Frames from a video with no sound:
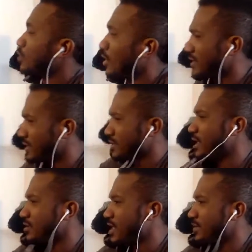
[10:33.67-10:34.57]
was at this
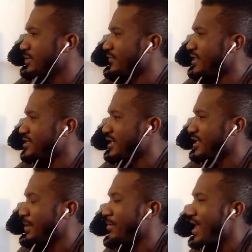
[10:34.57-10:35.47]
leadership convention
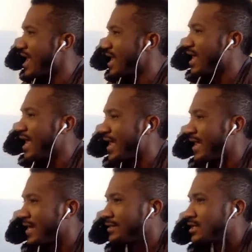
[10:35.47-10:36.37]
in May,
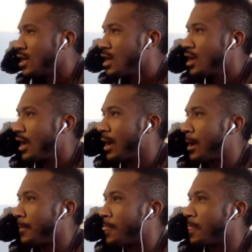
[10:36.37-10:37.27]
and
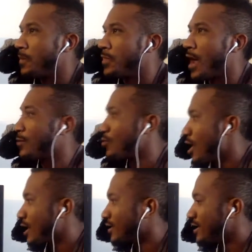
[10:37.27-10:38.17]

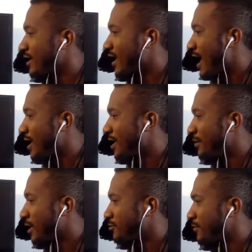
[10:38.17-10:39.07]
ironically, the guy comes
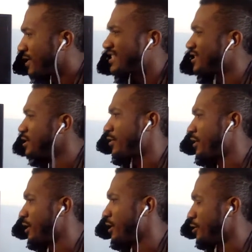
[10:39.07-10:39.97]
up to me. It has nothing
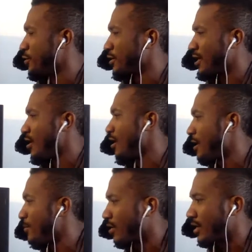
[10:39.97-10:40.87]
to do with like online
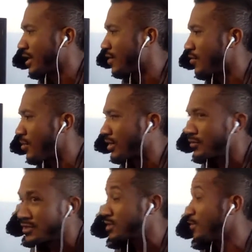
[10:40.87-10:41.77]
marketing, network marketing.
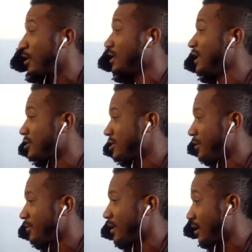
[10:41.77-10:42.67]
It's just about
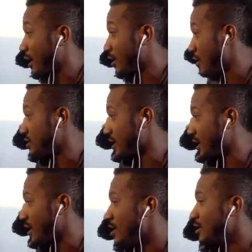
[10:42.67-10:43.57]
leadership and like coaching.
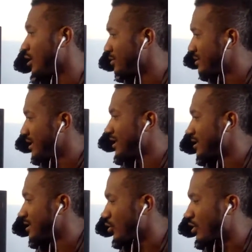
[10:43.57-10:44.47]
So I'm sitting in
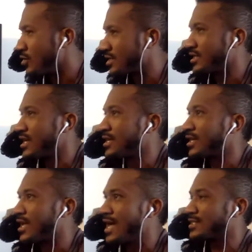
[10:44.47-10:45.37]
this little coaching thing, and the
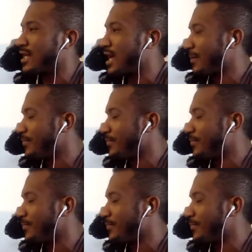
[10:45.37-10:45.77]
guy's like,